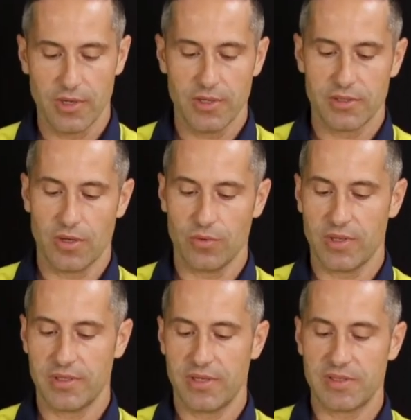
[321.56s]
So
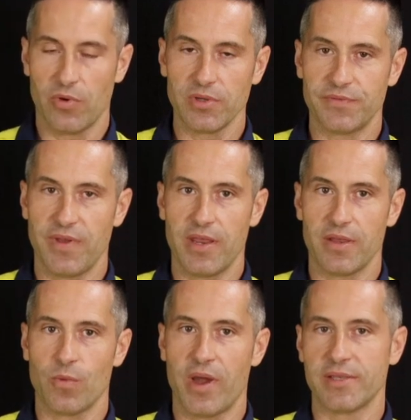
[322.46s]
the smallest
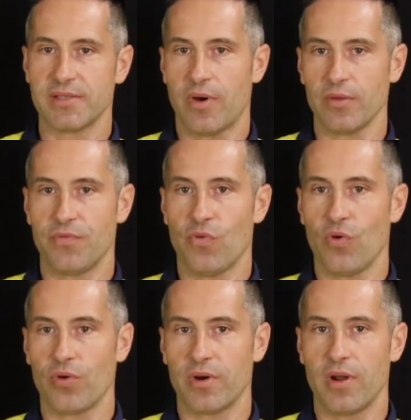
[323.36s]
fitting weighs about
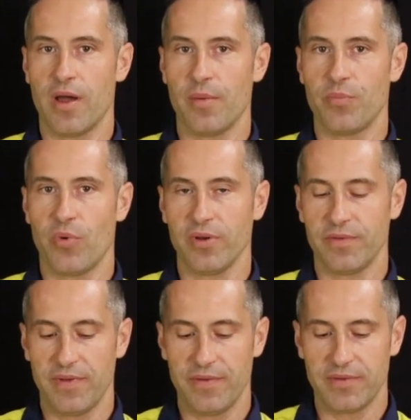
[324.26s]

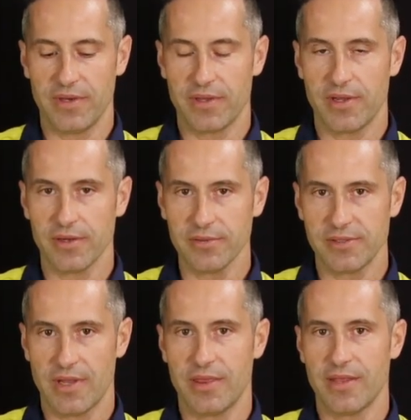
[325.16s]
4.15
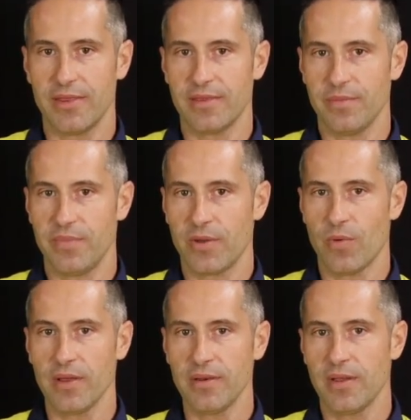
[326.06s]
kilos, and then the big
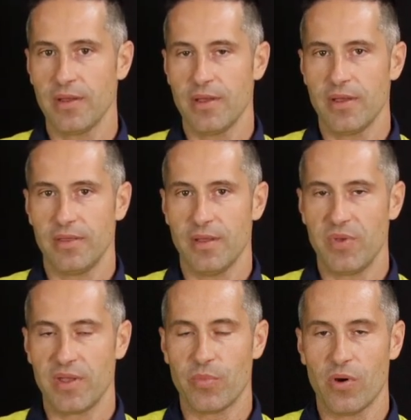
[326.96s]
one, the
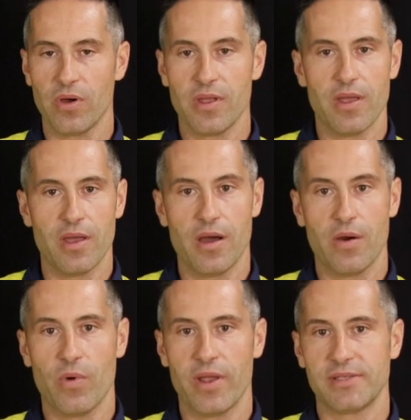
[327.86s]
big boy,
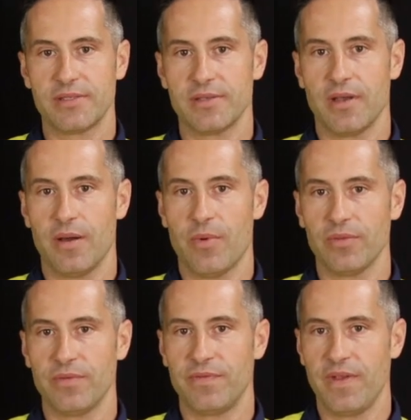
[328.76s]
weighs
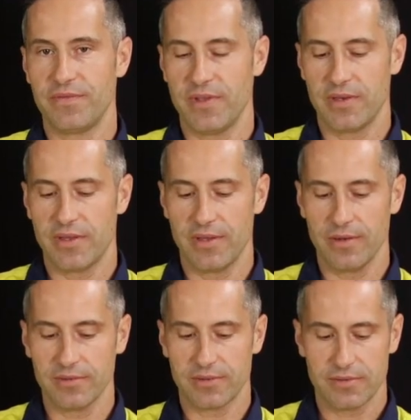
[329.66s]
about 15
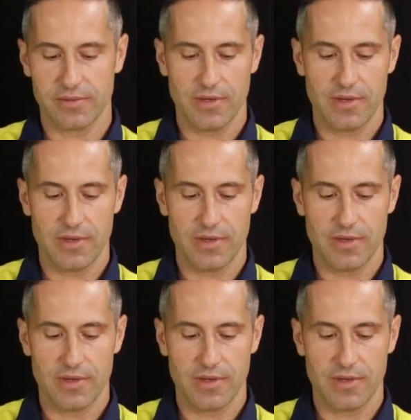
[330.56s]
kilos.